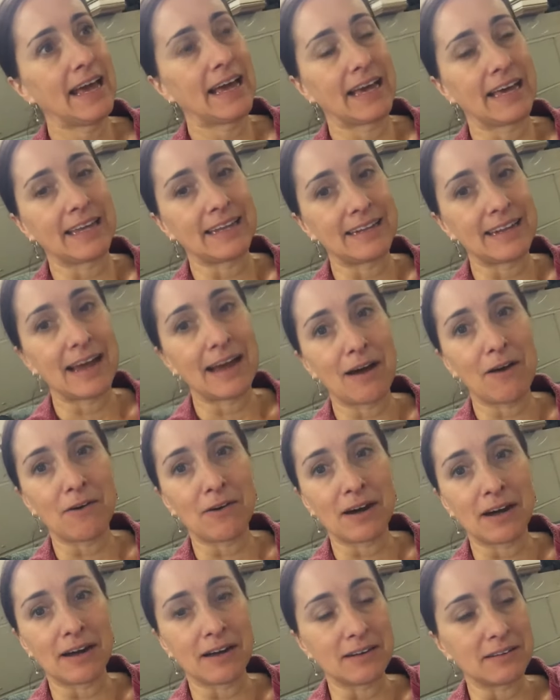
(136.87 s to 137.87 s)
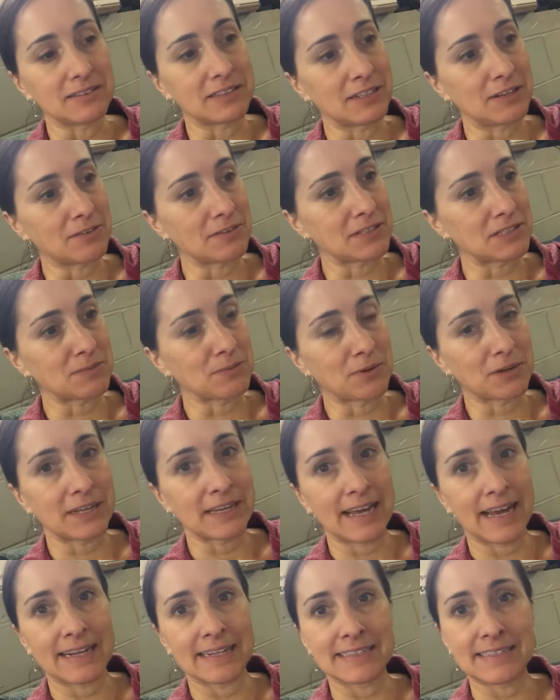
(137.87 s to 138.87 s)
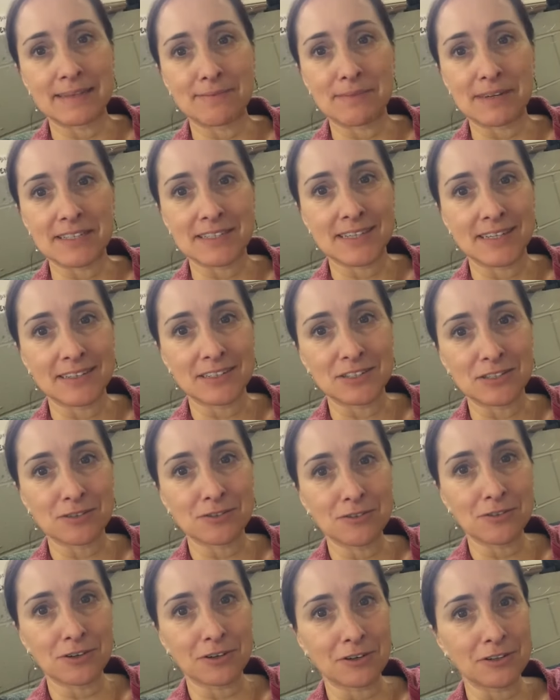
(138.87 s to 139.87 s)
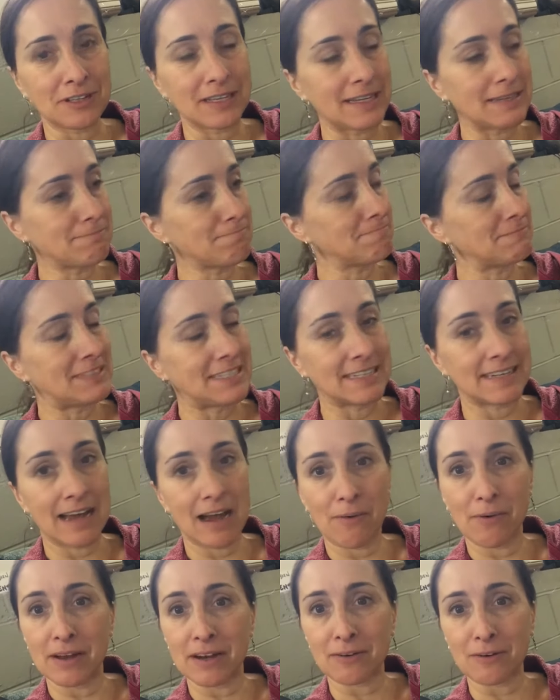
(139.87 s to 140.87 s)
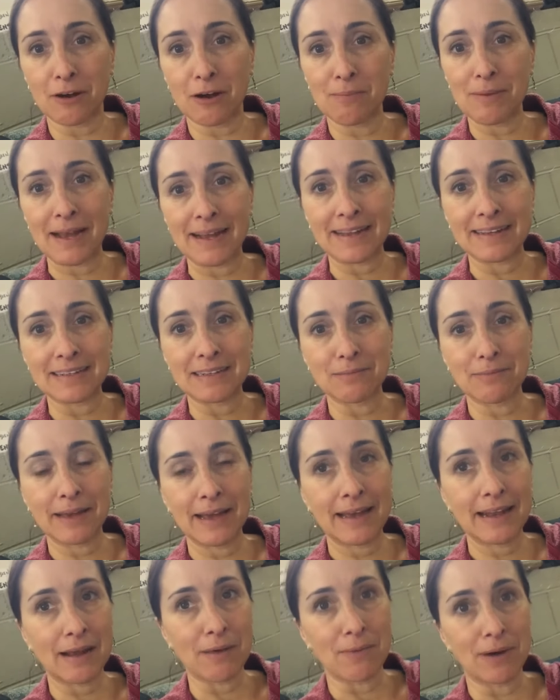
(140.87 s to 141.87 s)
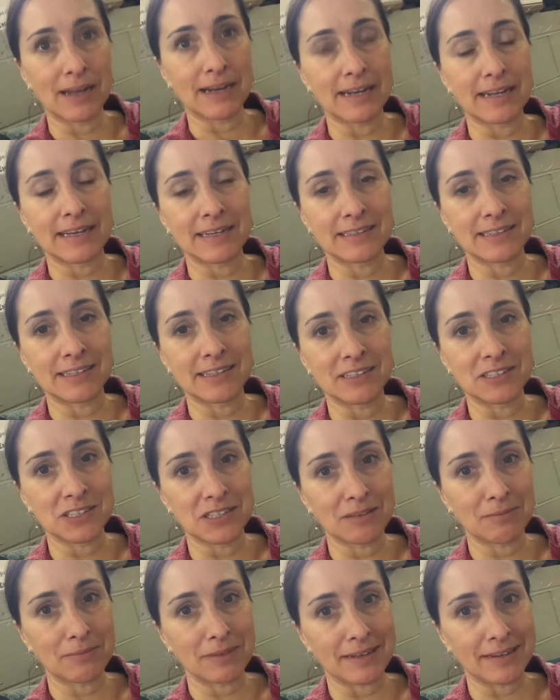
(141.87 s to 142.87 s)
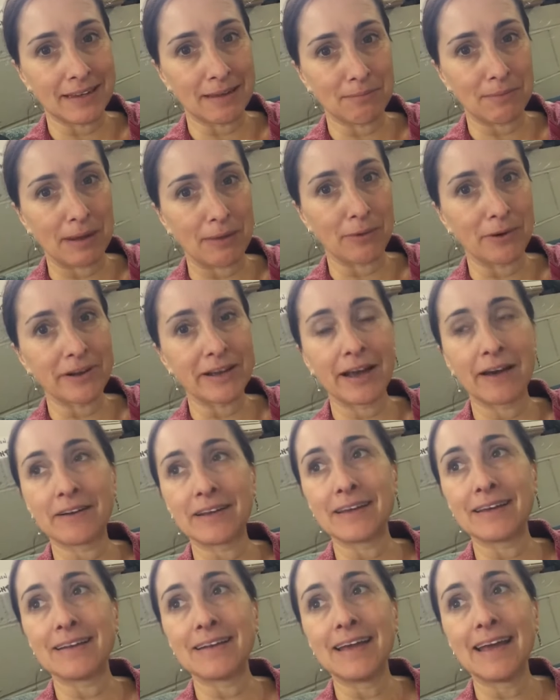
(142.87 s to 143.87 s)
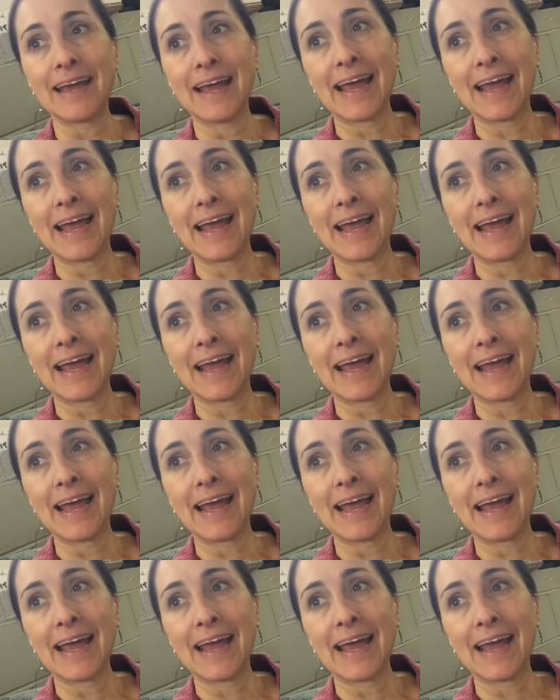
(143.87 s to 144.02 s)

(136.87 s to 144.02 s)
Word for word: And now, you know, this morning I had to take my son to school early, did not want to crawl back into bed. I wanted to get to the gym and get my workout in.